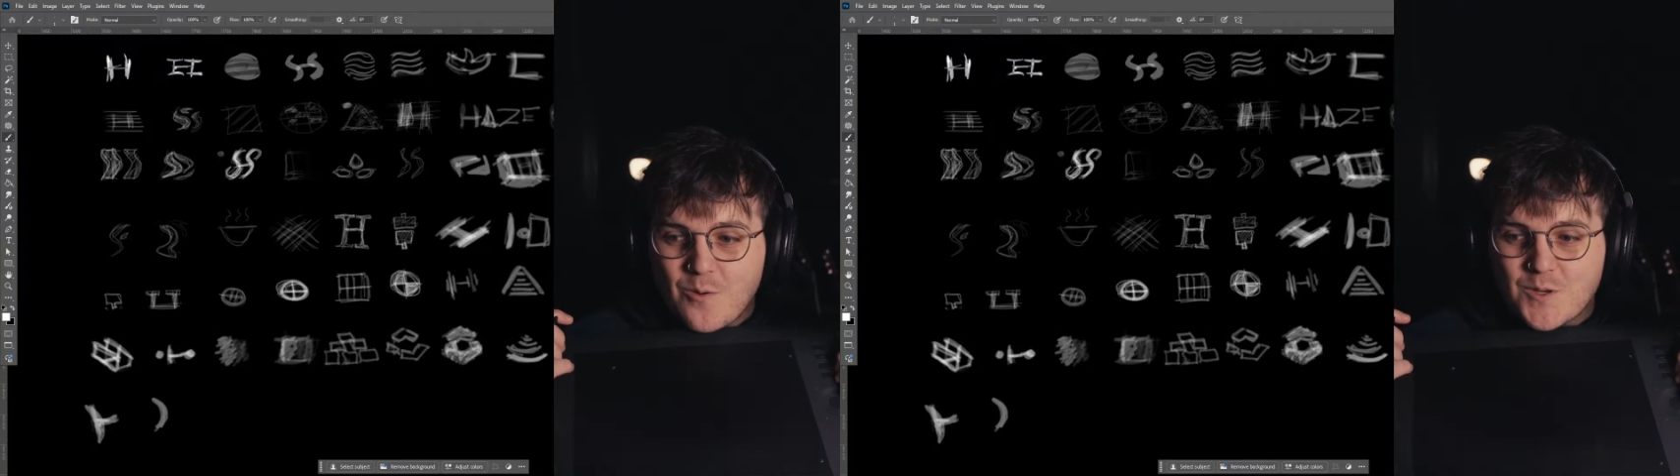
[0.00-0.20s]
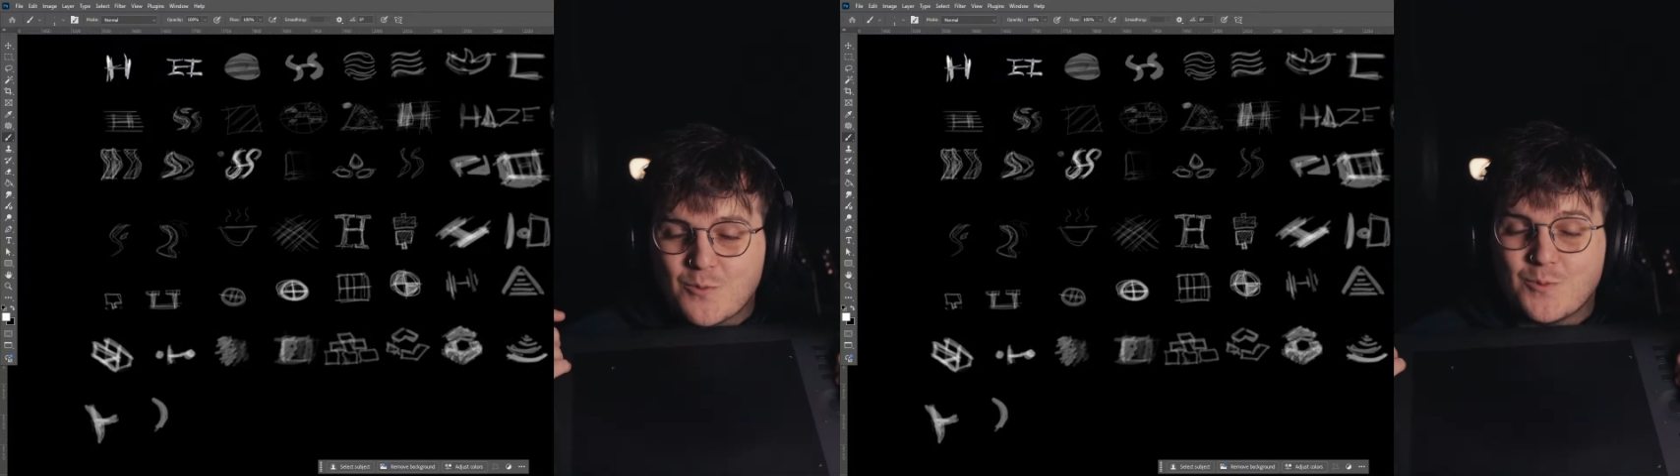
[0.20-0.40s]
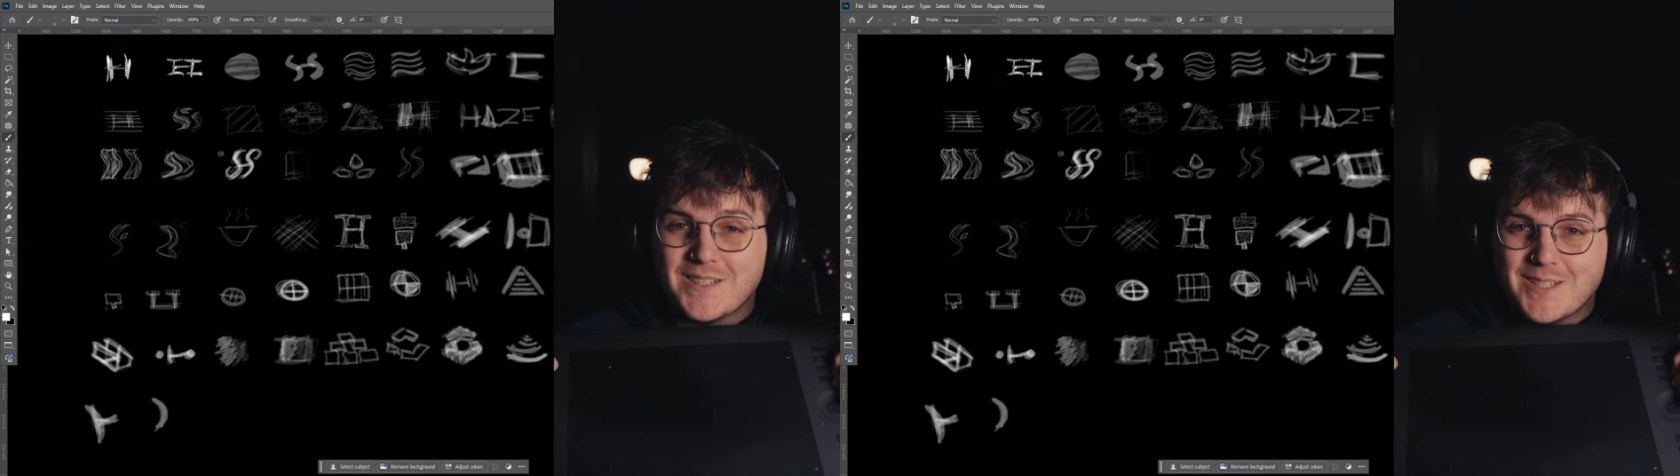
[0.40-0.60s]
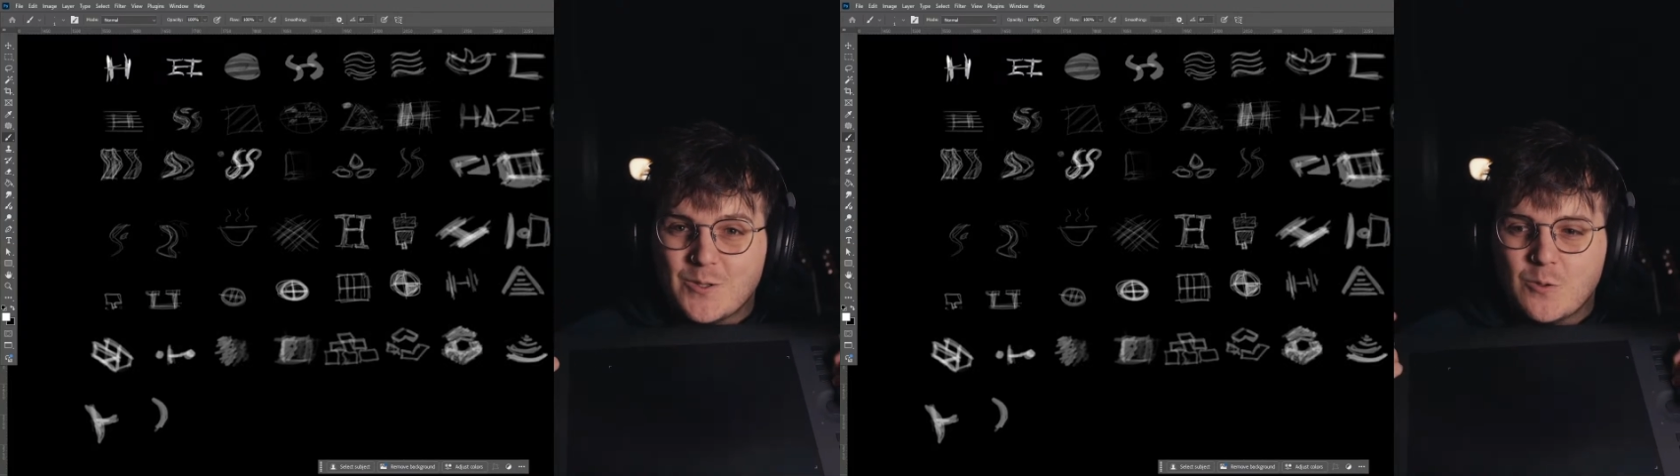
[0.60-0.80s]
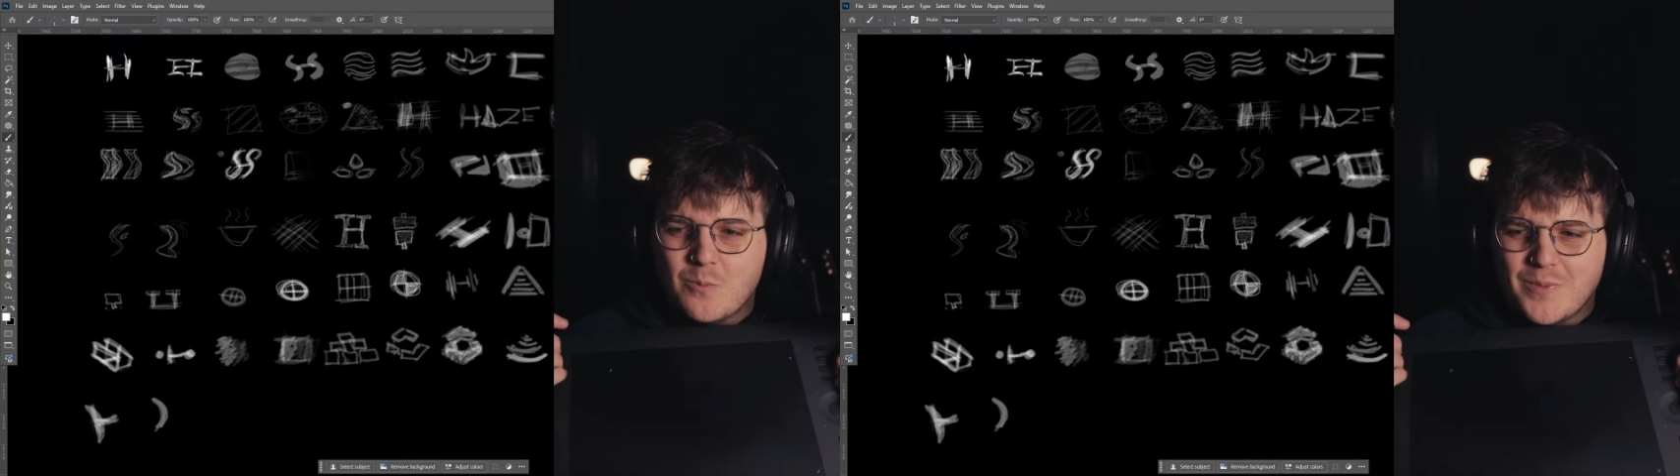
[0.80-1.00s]
which are really
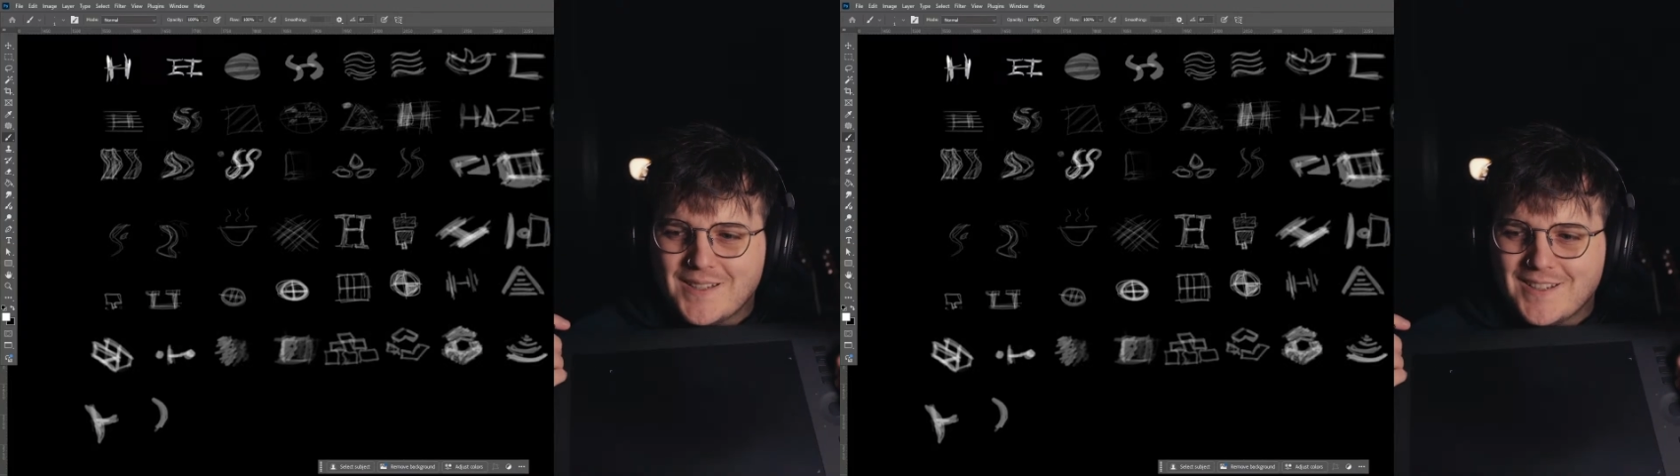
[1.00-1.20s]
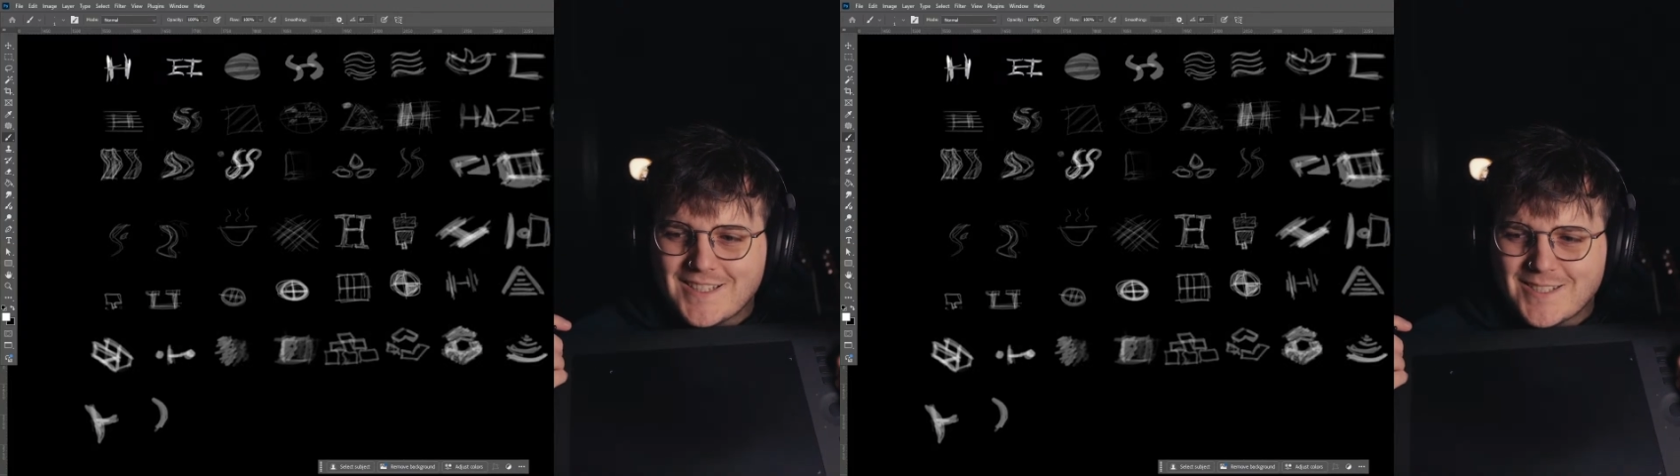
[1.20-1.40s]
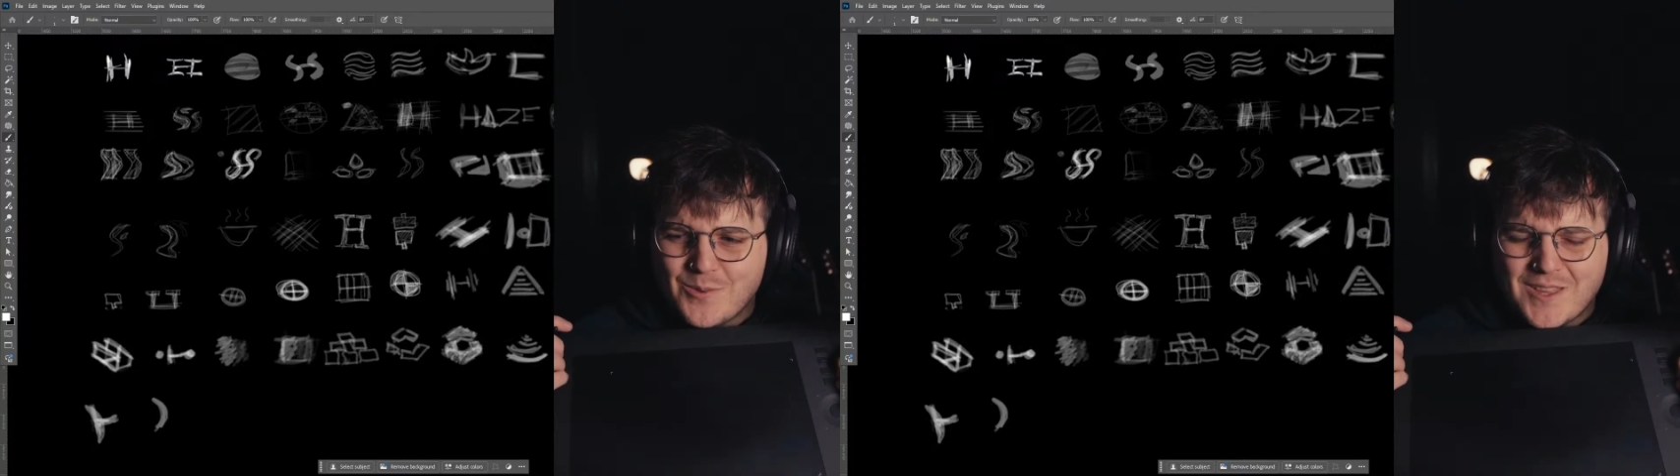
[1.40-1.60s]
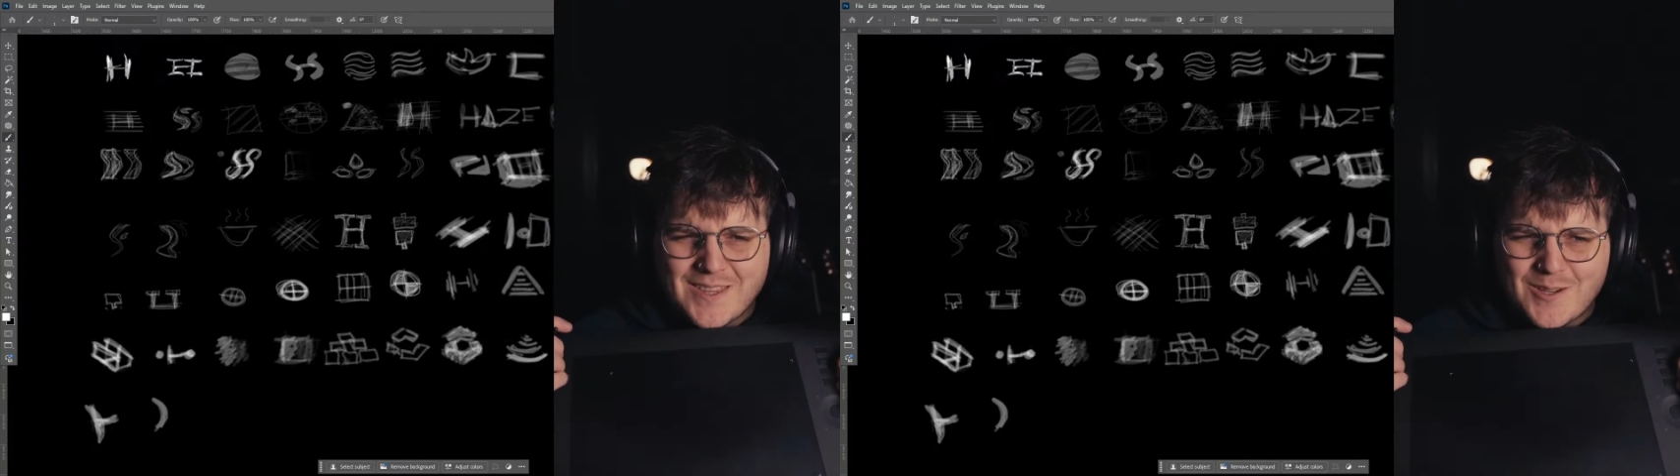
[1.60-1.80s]
cool, but I still think they're